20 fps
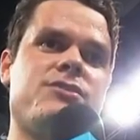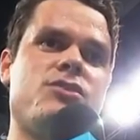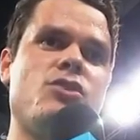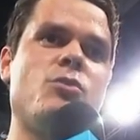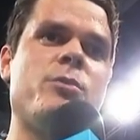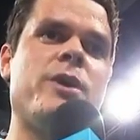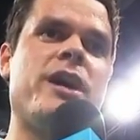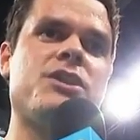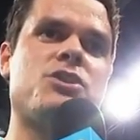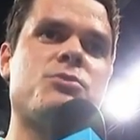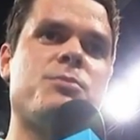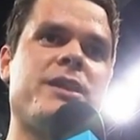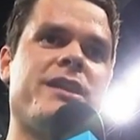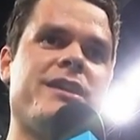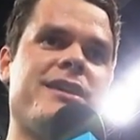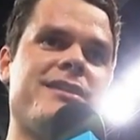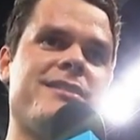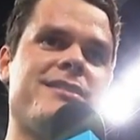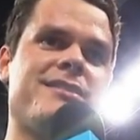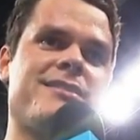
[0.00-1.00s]
too much
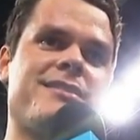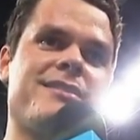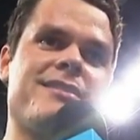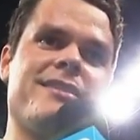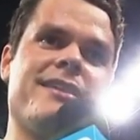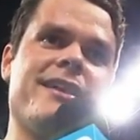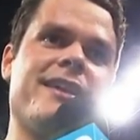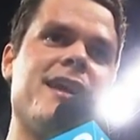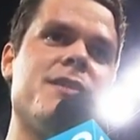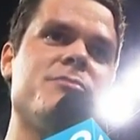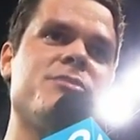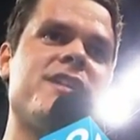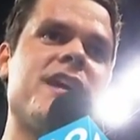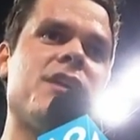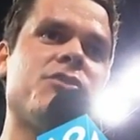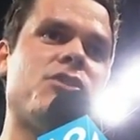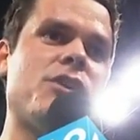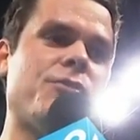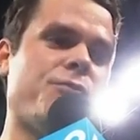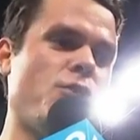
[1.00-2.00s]
because it comes
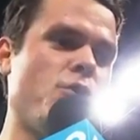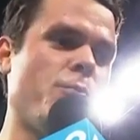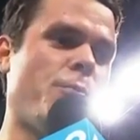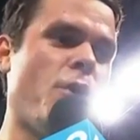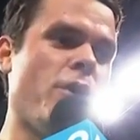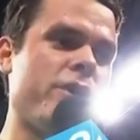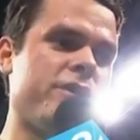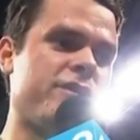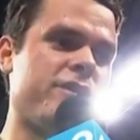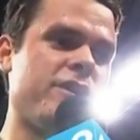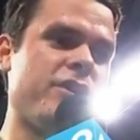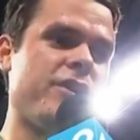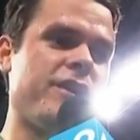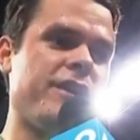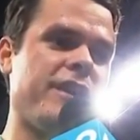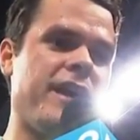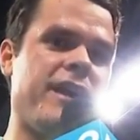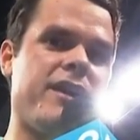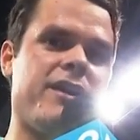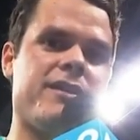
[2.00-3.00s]
down to a few points here
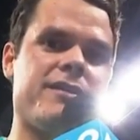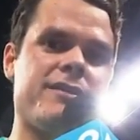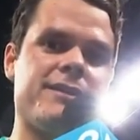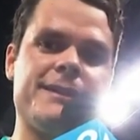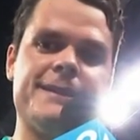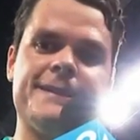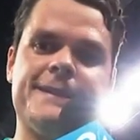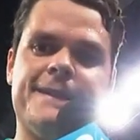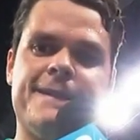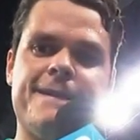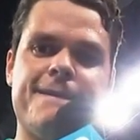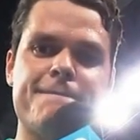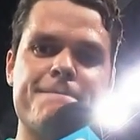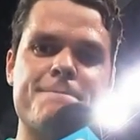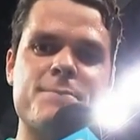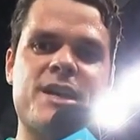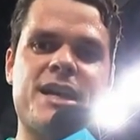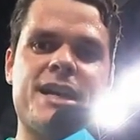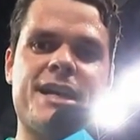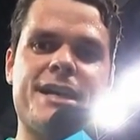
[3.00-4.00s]
and there.
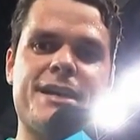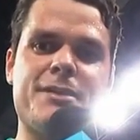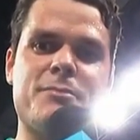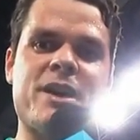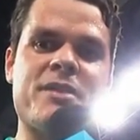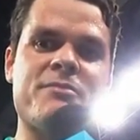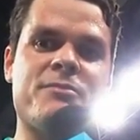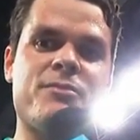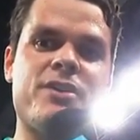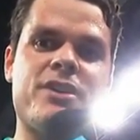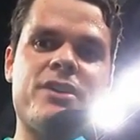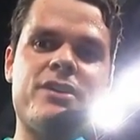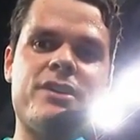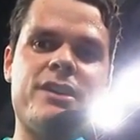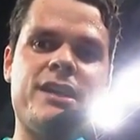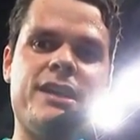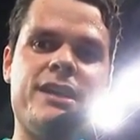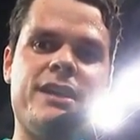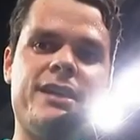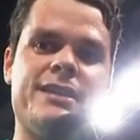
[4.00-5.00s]
I'm
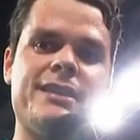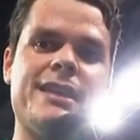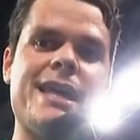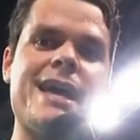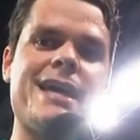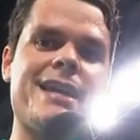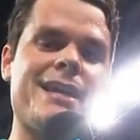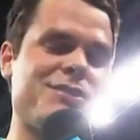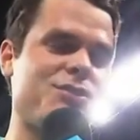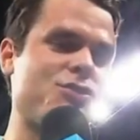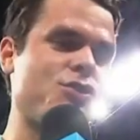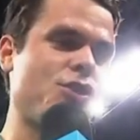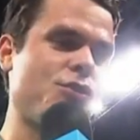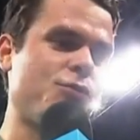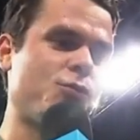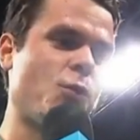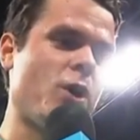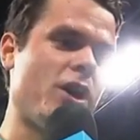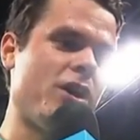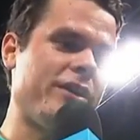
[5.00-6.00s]
very glad I
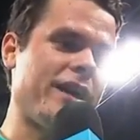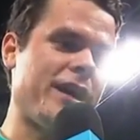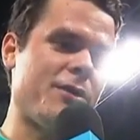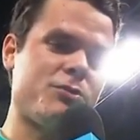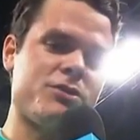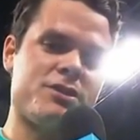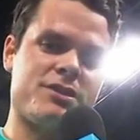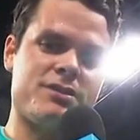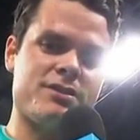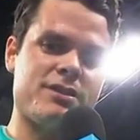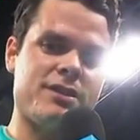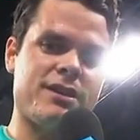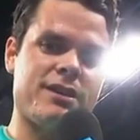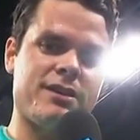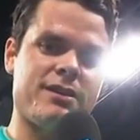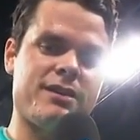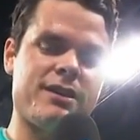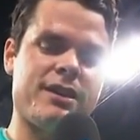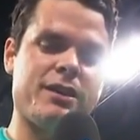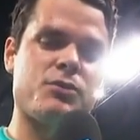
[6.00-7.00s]
served well. That was
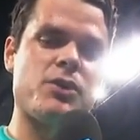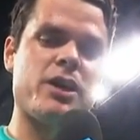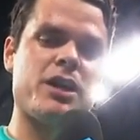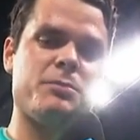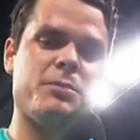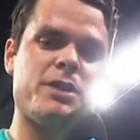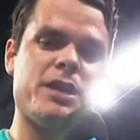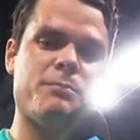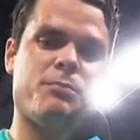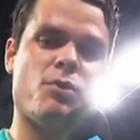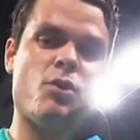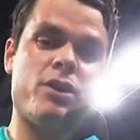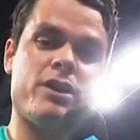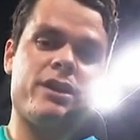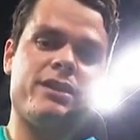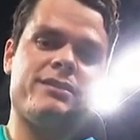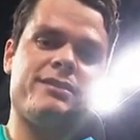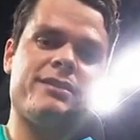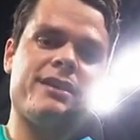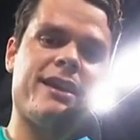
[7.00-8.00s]
incredibly
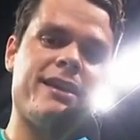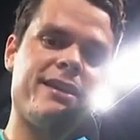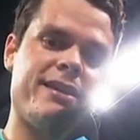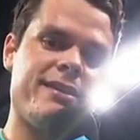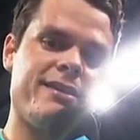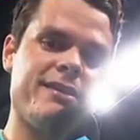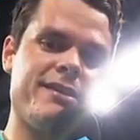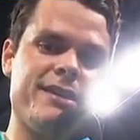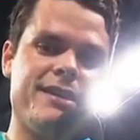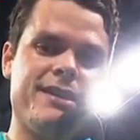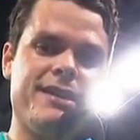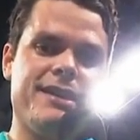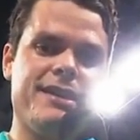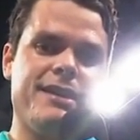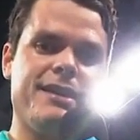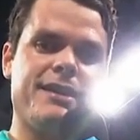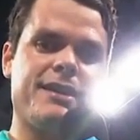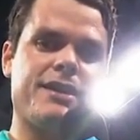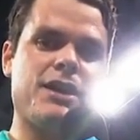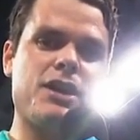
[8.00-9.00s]
important. I
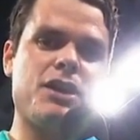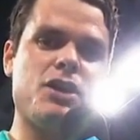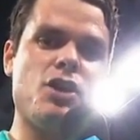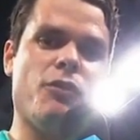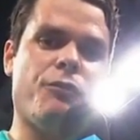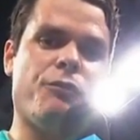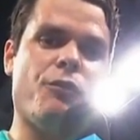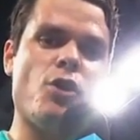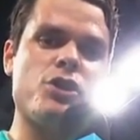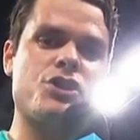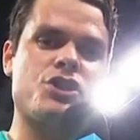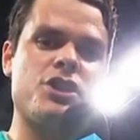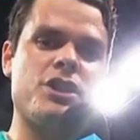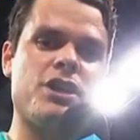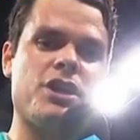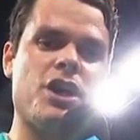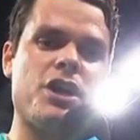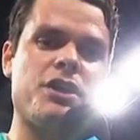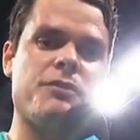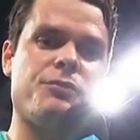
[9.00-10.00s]
got a little
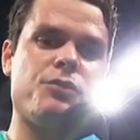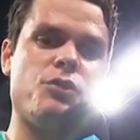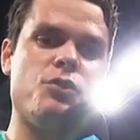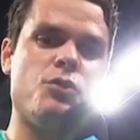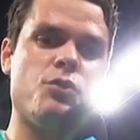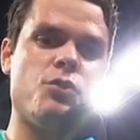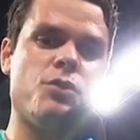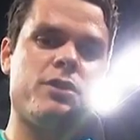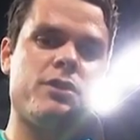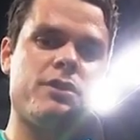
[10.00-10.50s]
fortunate on a few